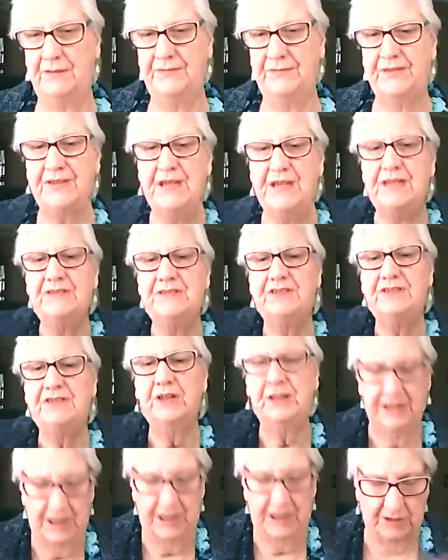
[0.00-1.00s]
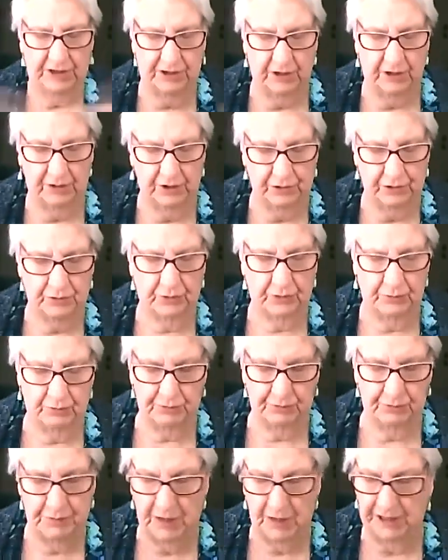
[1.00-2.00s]
The thing is to claim it, and I'm going to talk,
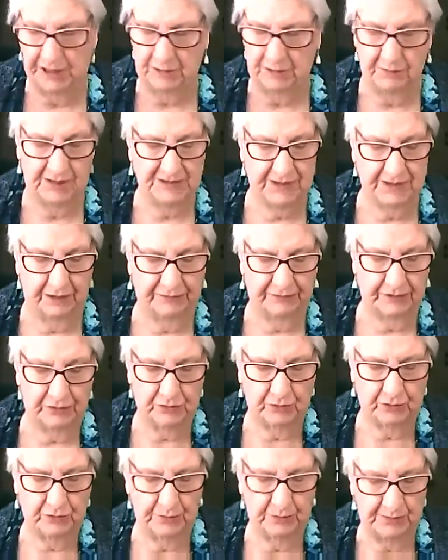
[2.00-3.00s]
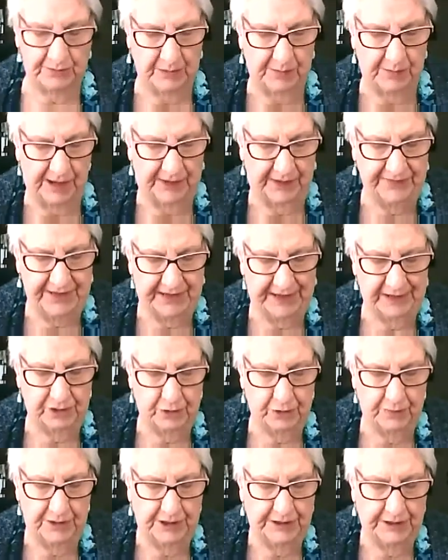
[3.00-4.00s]
reminding myself to talk a bit about that in a
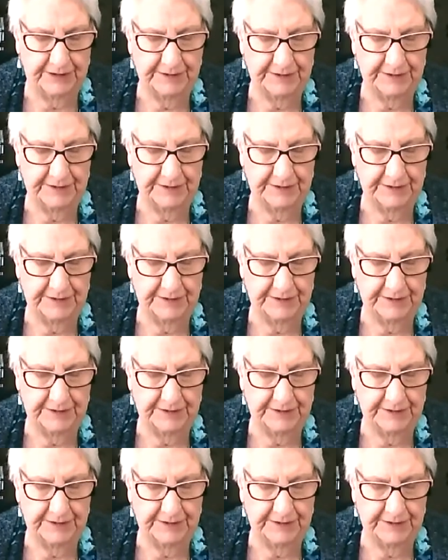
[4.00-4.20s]
minute.